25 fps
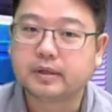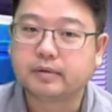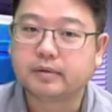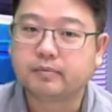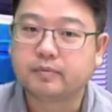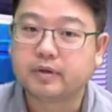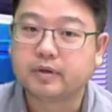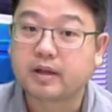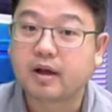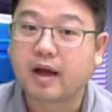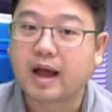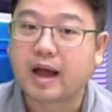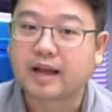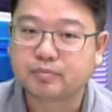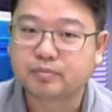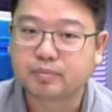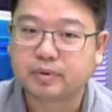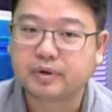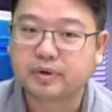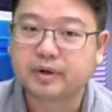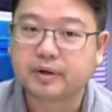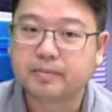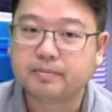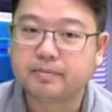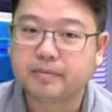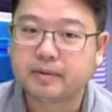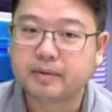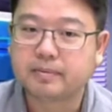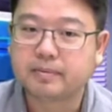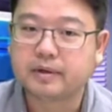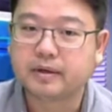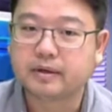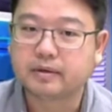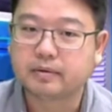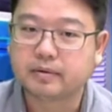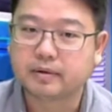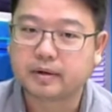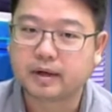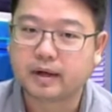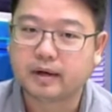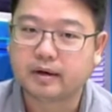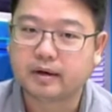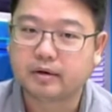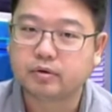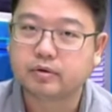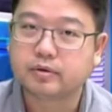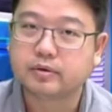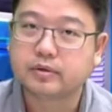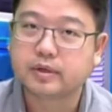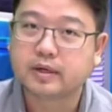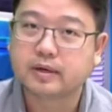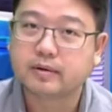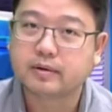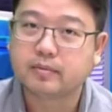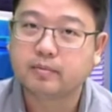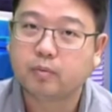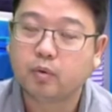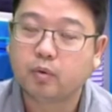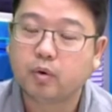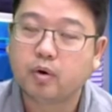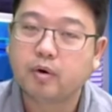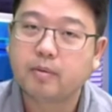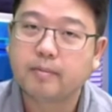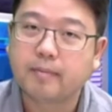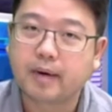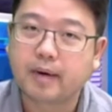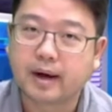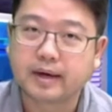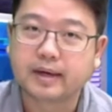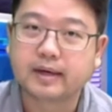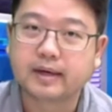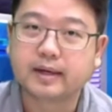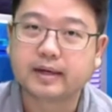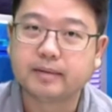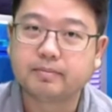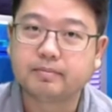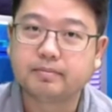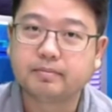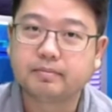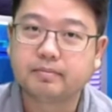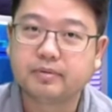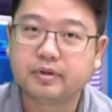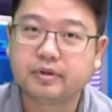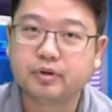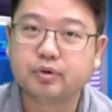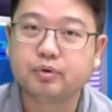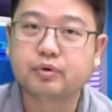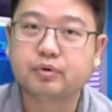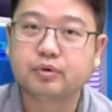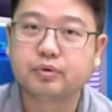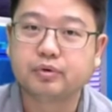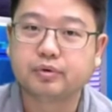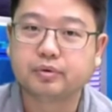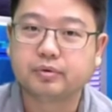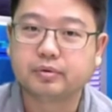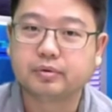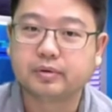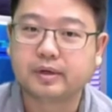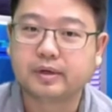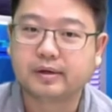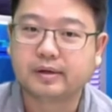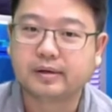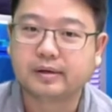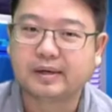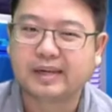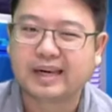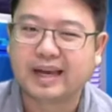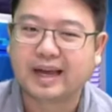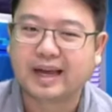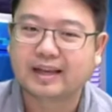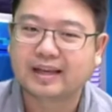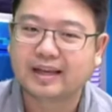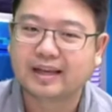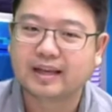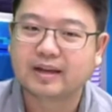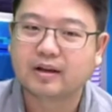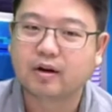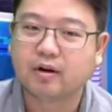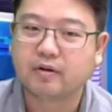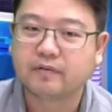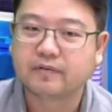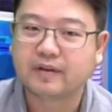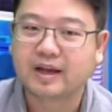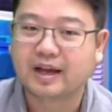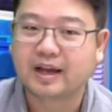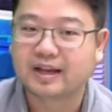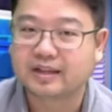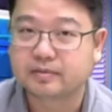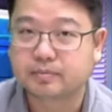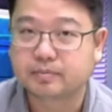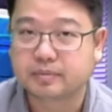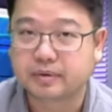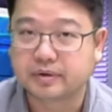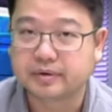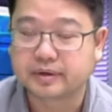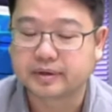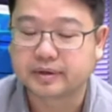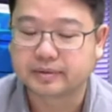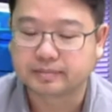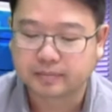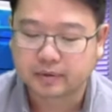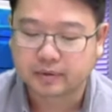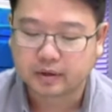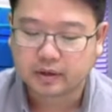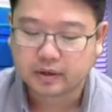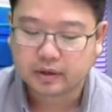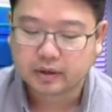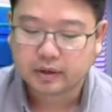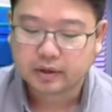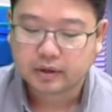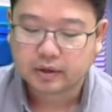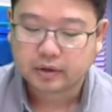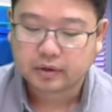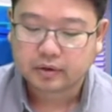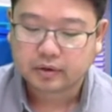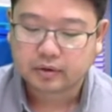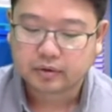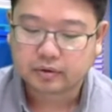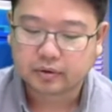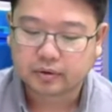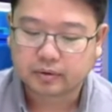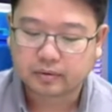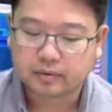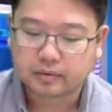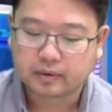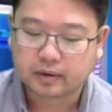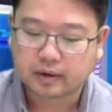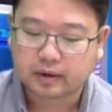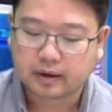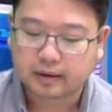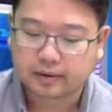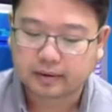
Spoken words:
without experience, maybe you can losing more due to lacking of experience. So